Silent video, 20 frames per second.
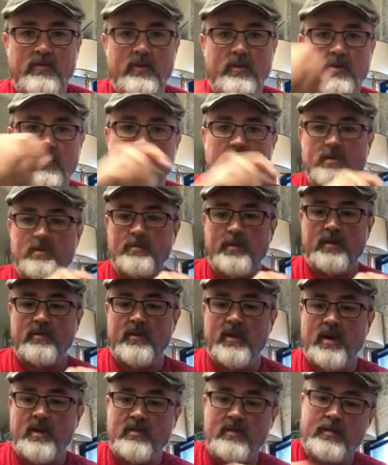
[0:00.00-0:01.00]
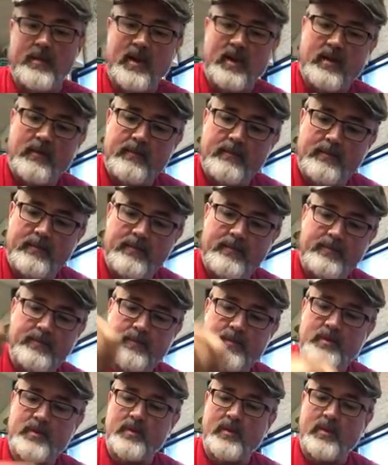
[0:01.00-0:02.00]
if you wanna just be fast about it,
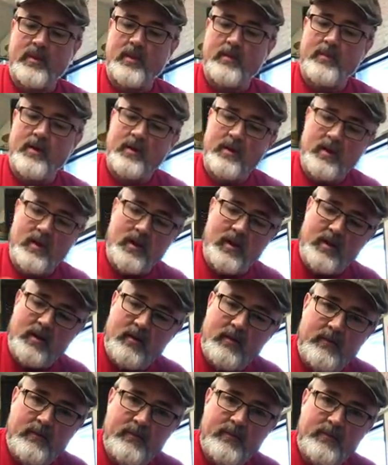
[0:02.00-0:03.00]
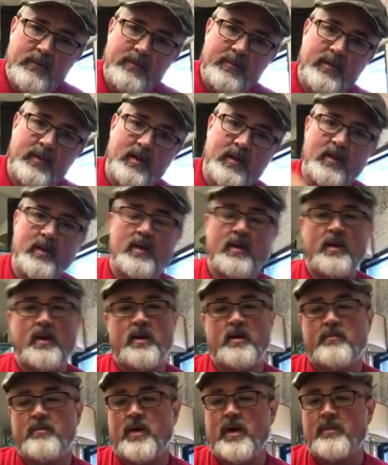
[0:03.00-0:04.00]
put your thumb on the nail
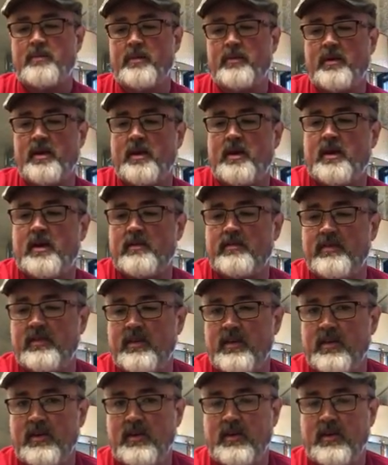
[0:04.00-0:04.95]
and pop it right off.